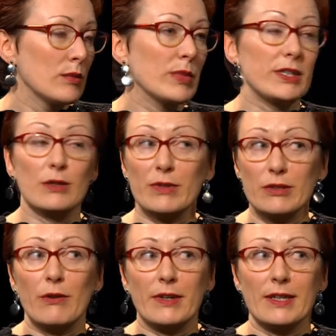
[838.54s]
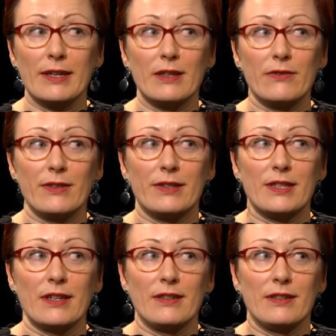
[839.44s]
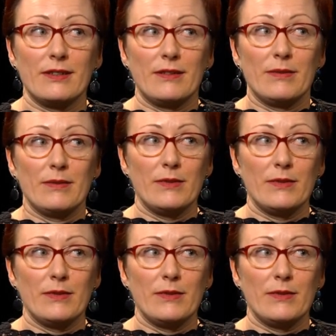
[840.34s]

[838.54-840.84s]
But she was not re-elected for the second term.